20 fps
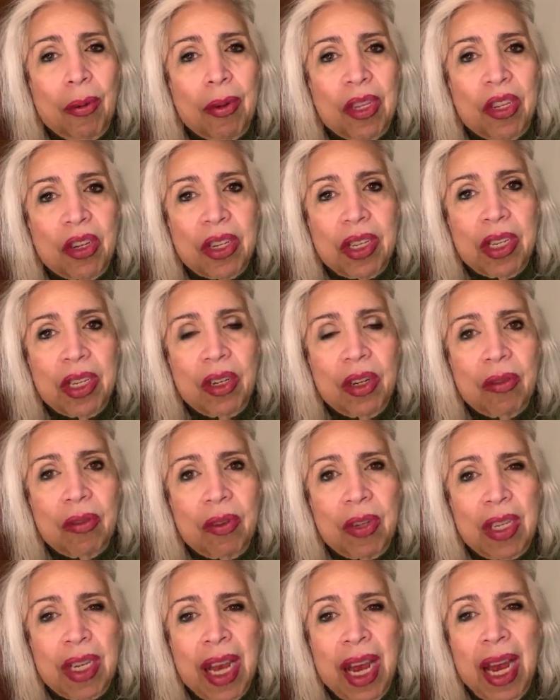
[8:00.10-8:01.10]
I was just
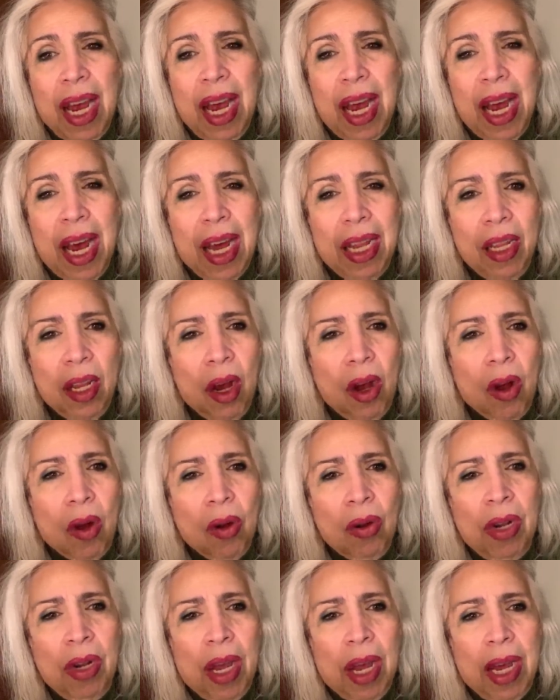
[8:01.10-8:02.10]
nervous and the
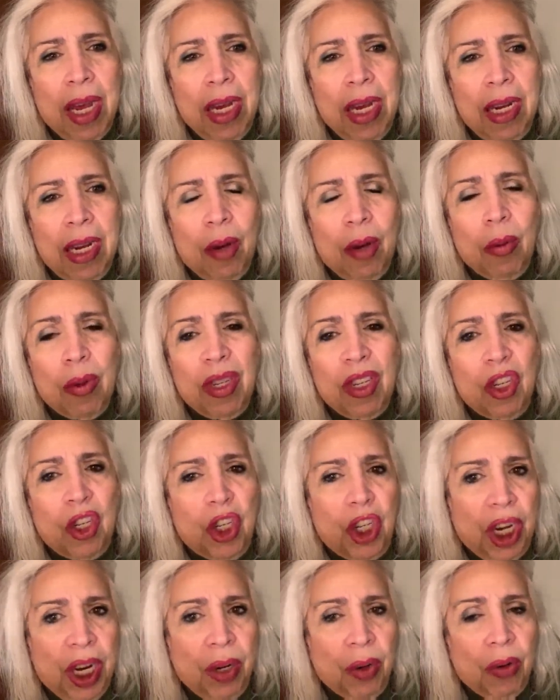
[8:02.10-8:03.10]
whole night I was
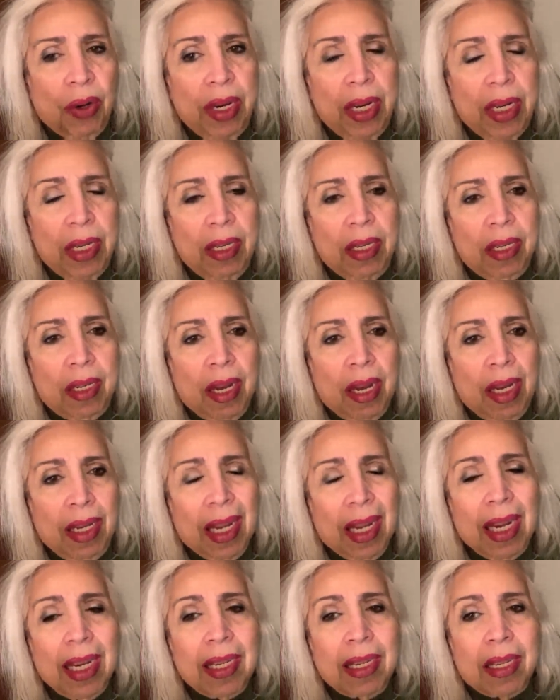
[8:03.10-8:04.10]
jittery inside
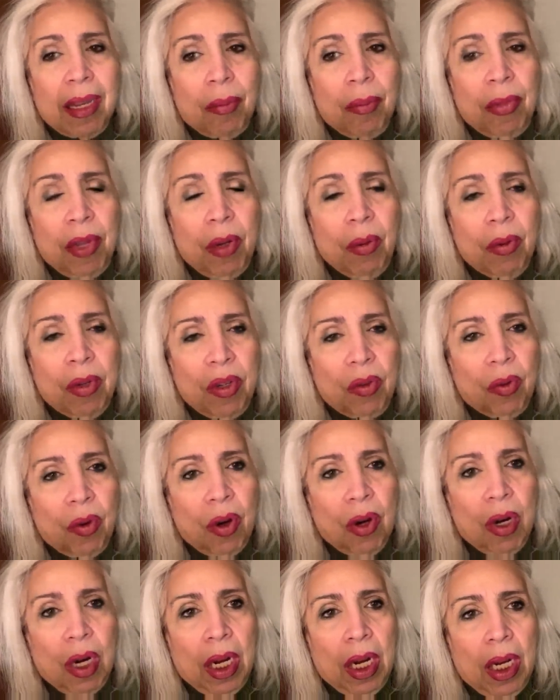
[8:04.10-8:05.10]
like something was
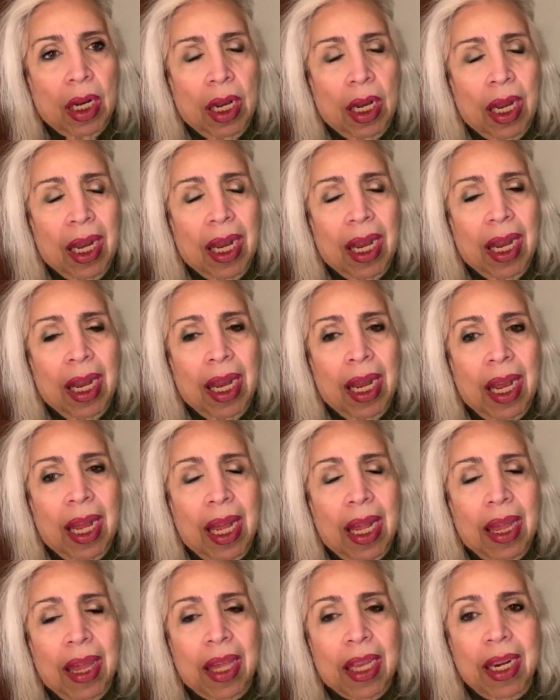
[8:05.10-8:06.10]
wrong.
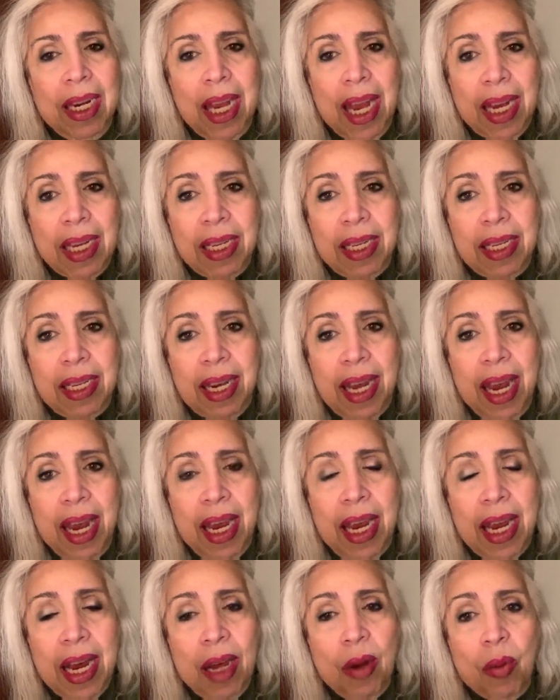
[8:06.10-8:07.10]
The next
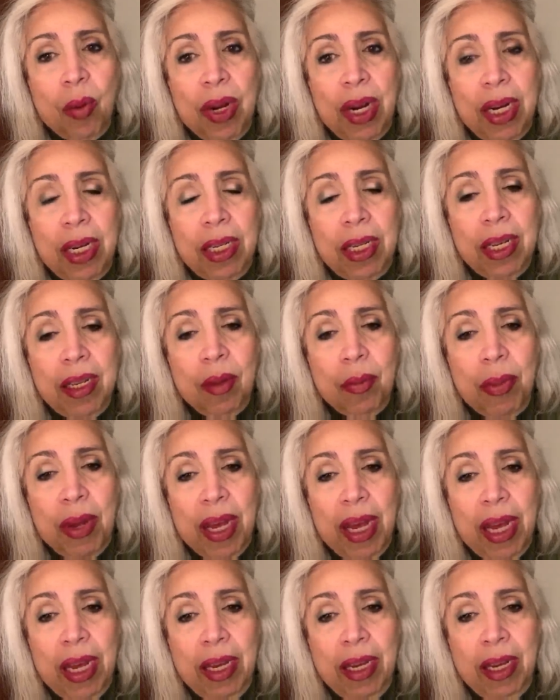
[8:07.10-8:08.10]
day I went into the
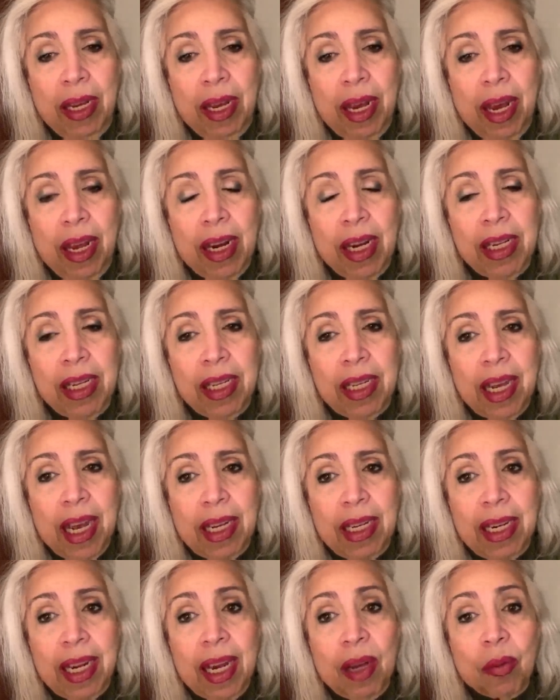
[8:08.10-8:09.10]
bank and I
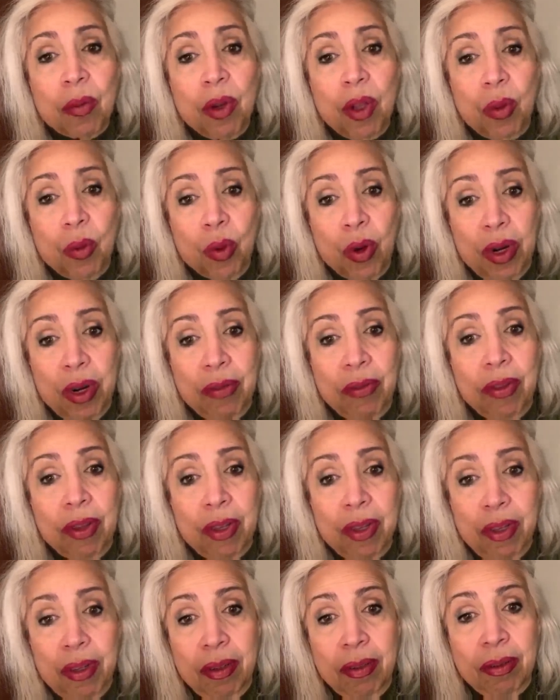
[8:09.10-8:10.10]
sat down with one of
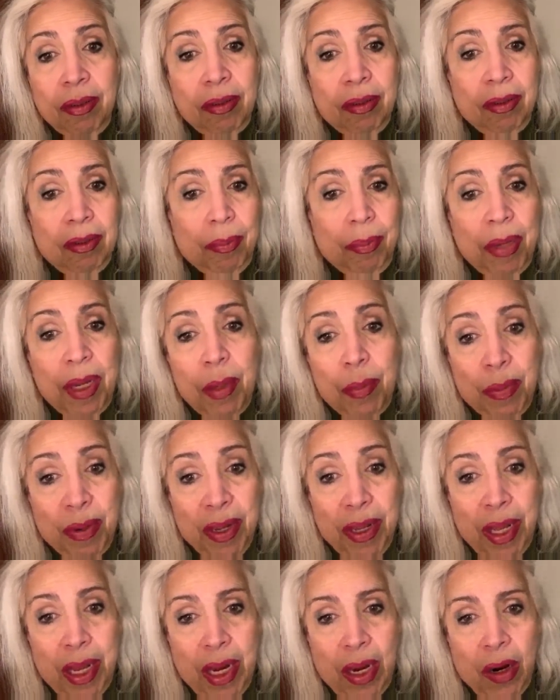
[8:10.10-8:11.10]
the people
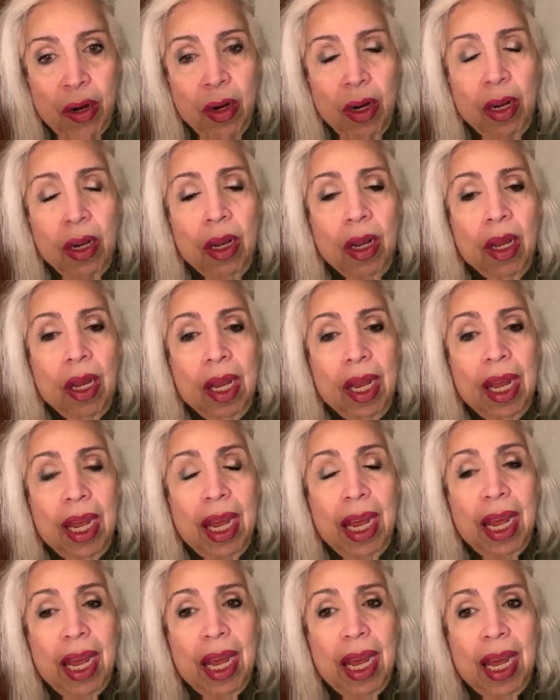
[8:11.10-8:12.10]
there
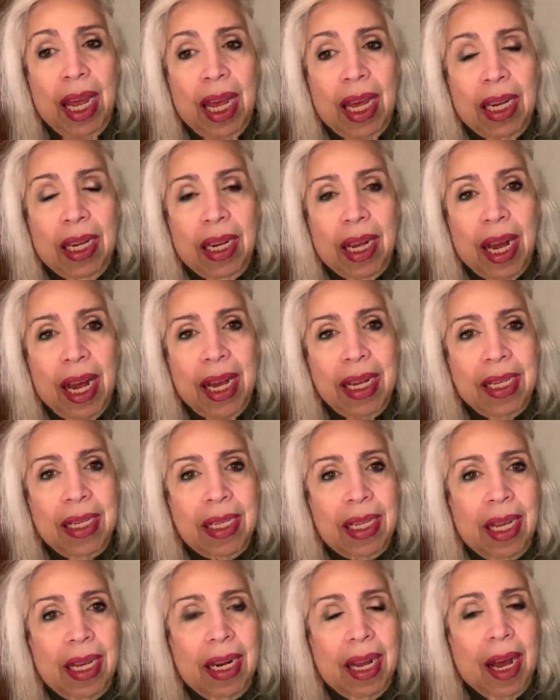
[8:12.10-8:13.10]
and I
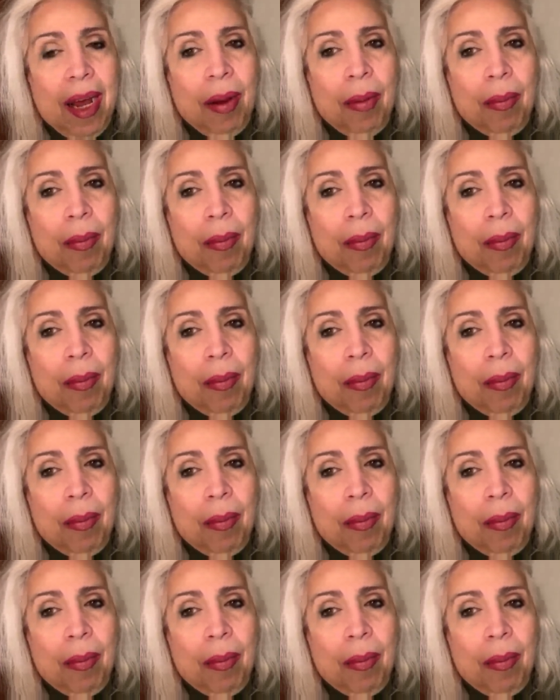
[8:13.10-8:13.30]
said,